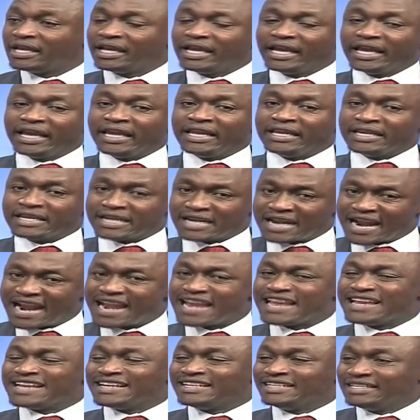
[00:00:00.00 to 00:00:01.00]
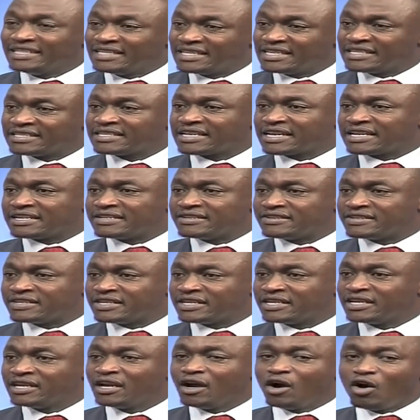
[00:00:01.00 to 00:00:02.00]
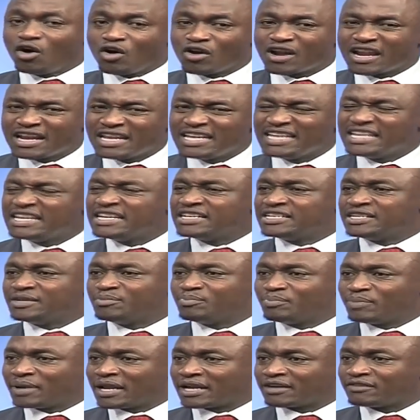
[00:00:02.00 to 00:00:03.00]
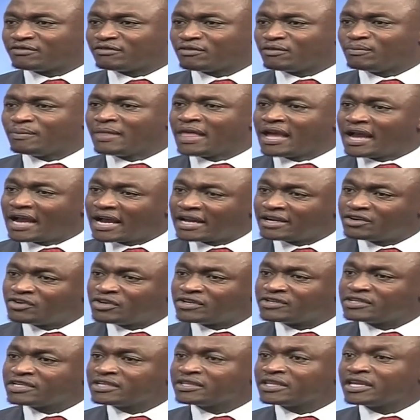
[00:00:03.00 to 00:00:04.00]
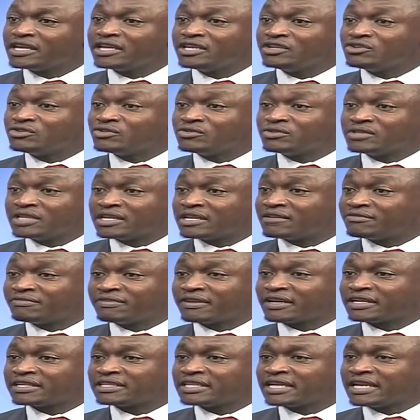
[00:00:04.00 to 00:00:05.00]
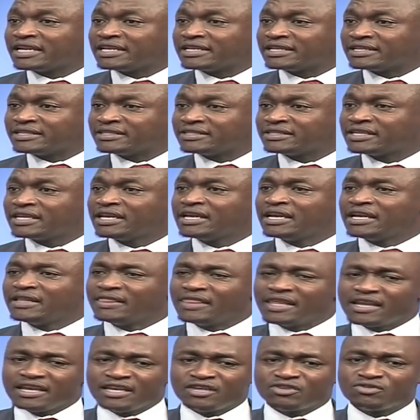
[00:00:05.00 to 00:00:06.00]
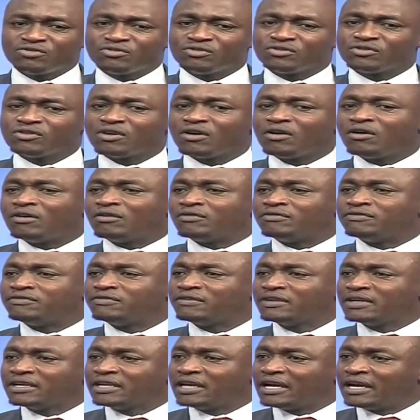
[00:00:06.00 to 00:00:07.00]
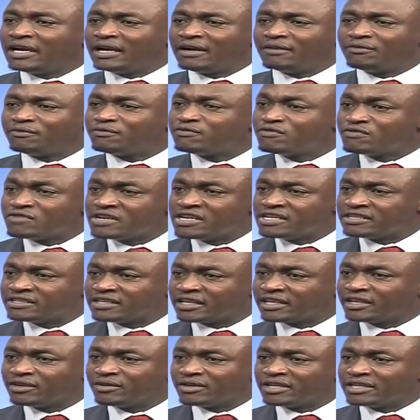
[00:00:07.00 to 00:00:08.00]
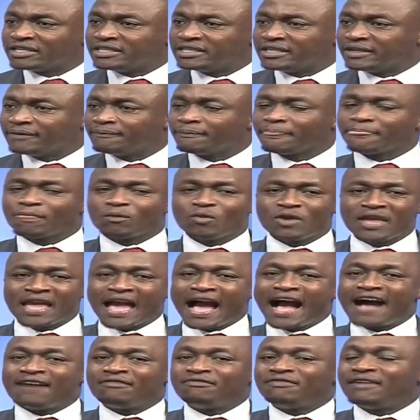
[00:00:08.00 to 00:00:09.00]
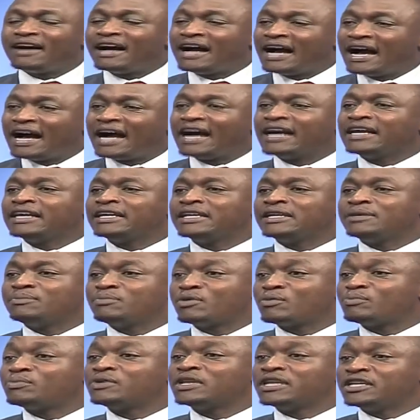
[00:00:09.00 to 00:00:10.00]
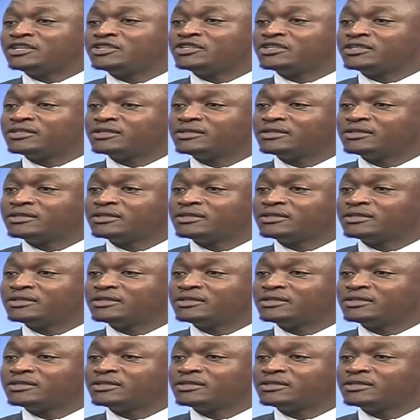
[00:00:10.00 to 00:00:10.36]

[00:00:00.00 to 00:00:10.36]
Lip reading: in running this country on a leadership platform, addressing the issues that affect Kenyans, the issues of food insecurity. We have a hungry population,